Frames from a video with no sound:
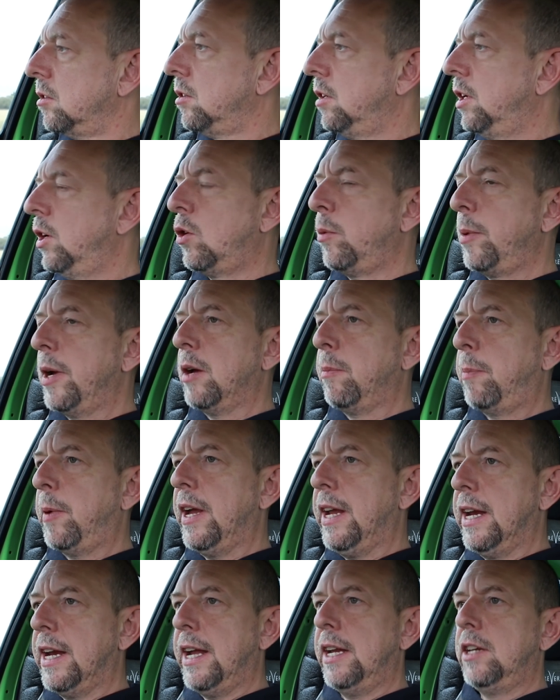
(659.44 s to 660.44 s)
Little bit of
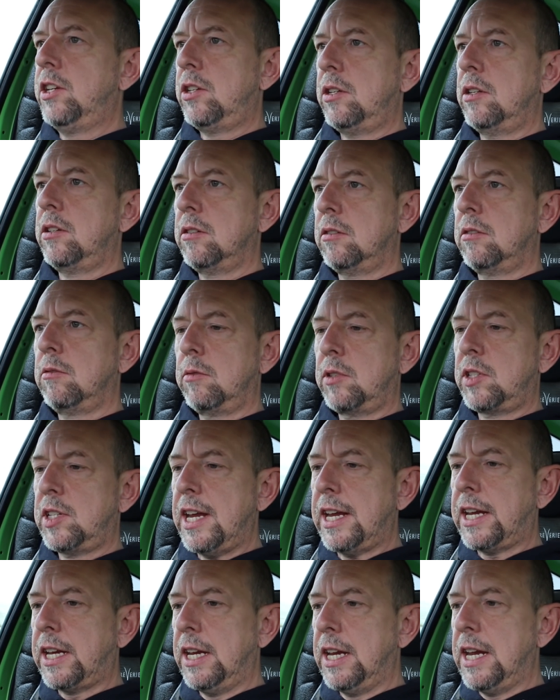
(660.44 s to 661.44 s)
beanage,
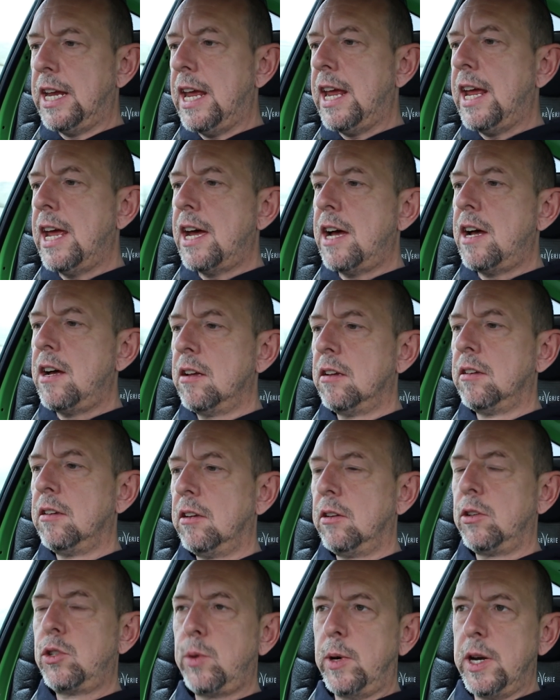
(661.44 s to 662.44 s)
second gear,
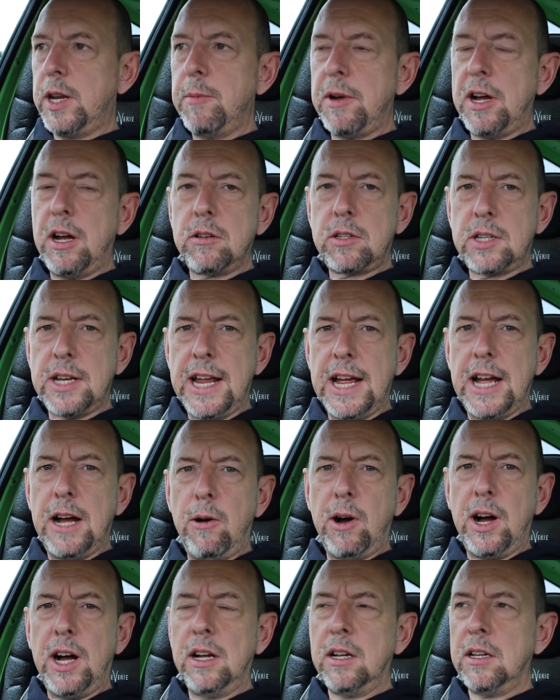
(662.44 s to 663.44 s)
20 miles an
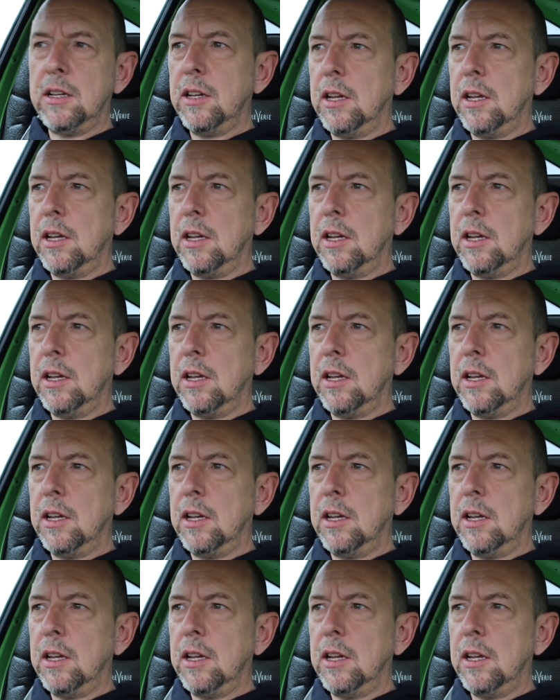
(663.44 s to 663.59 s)
hour.